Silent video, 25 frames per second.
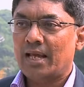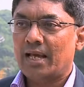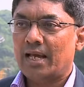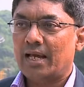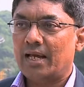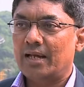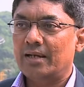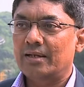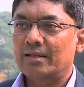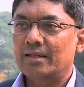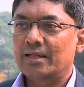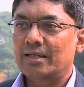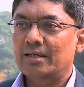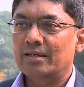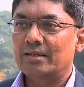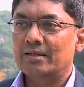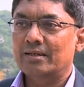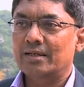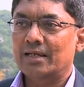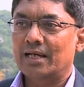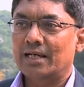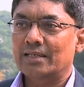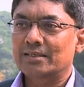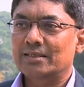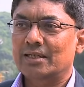And
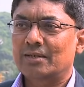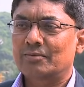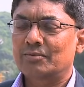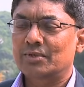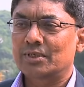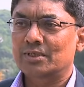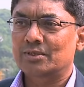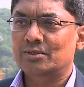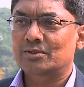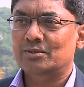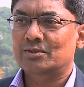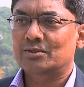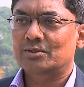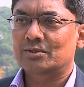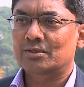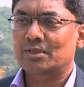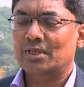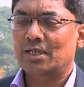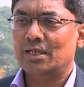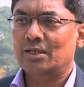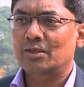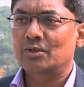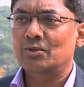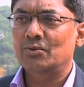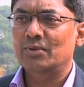then as I was
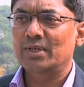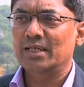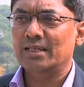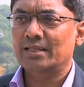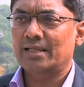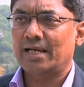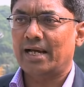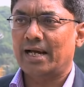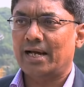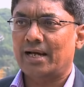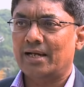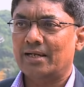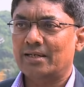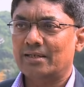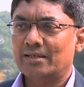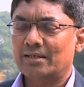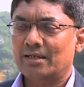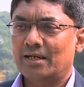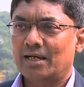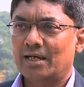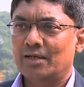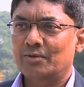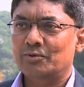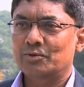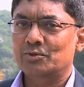doing that,
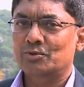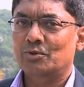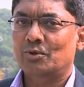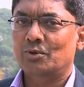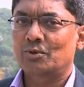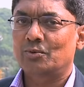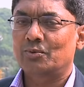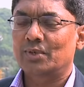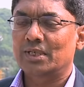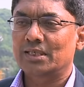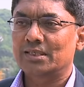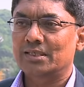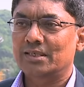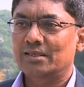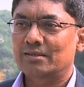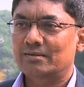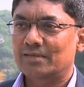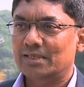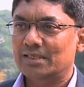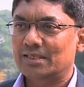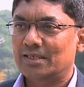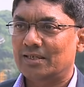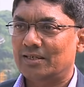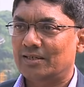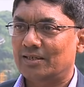I was always
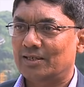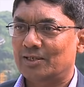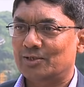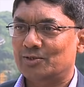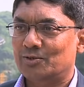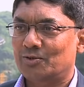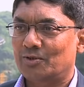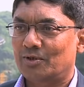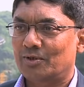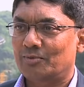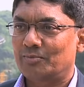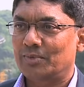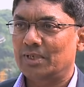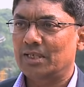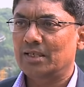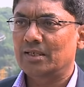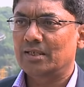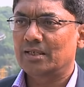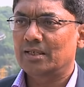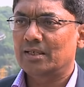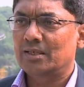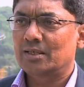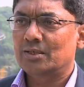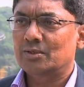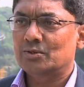interested in astronomy.
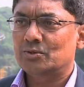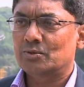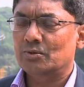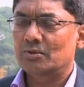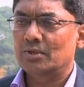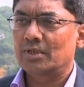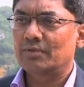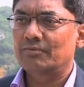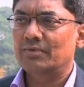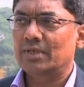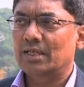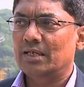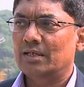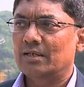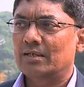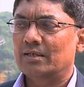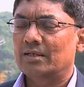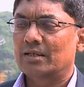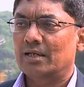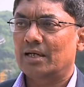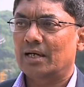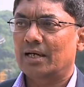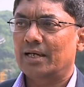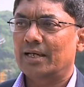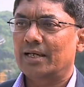So even
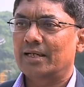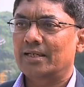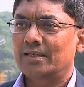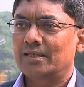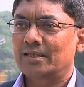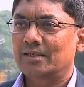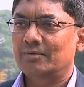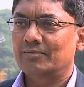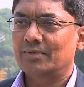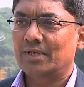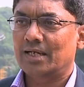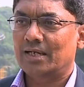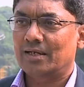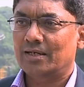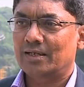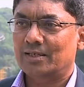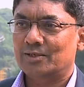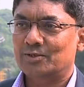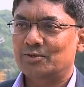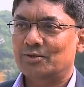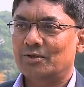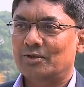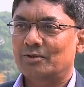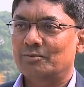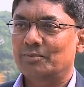in IIT, we had
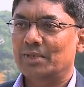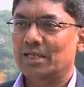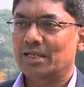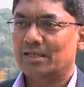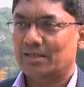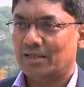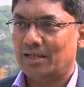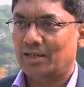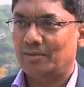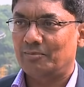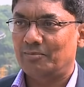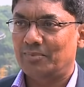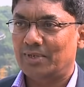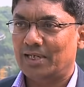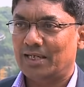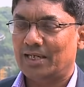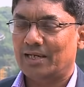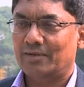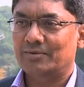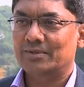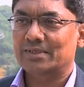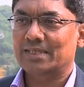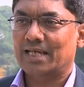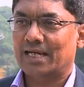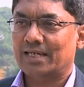astronomy club and
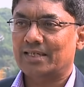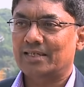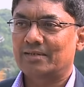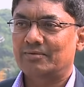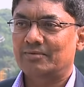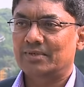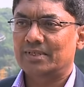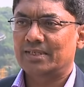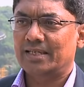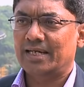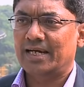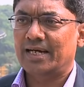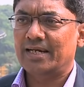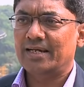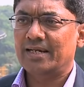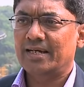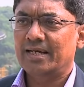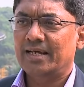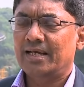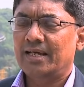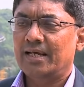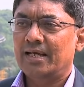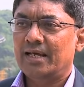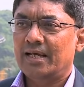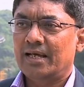I was active in that.
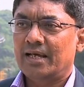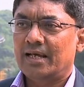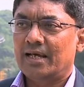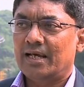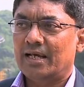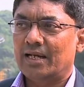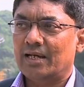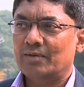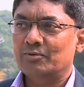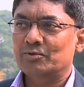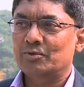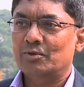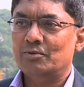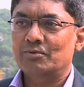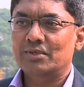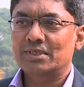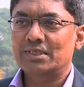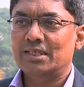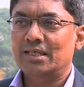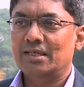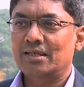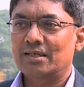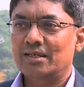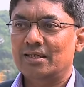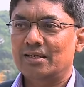And I was
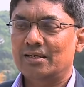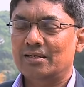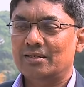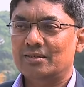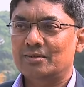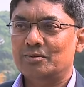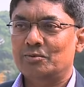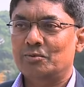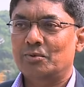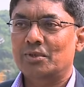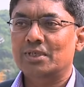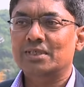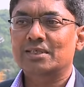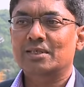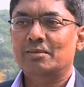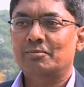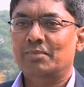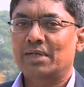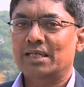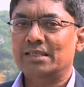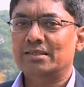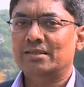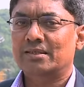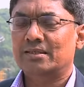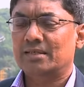always thinking, what is the
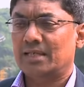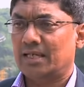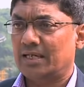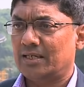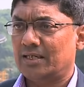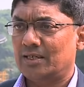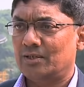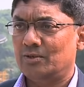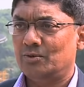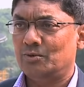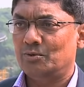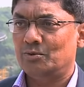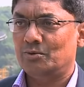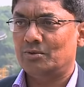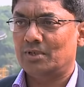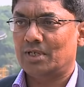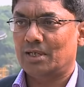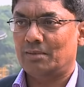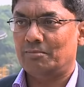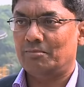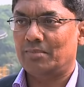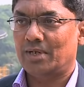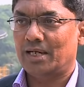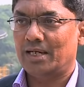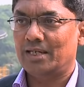best that I can do to
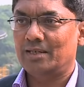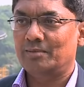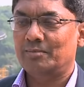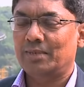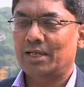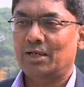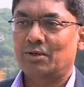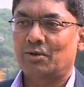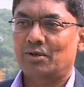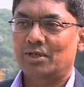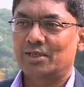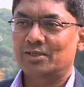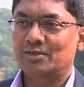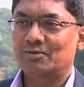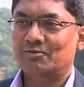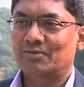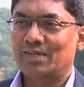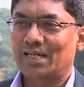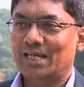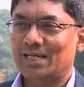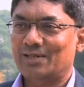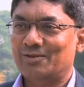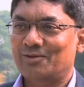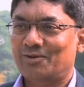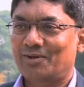combine my knowledge of
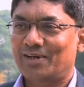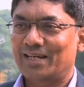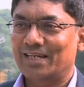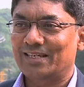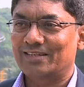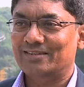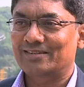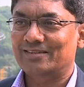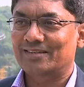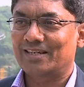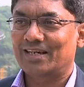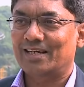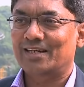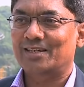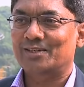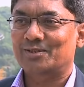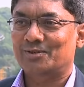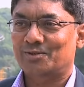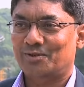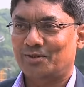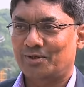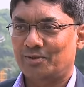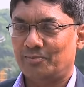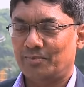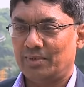electronics and
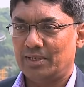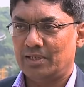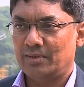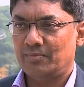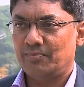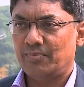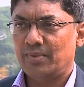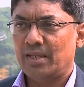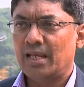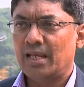astronomy?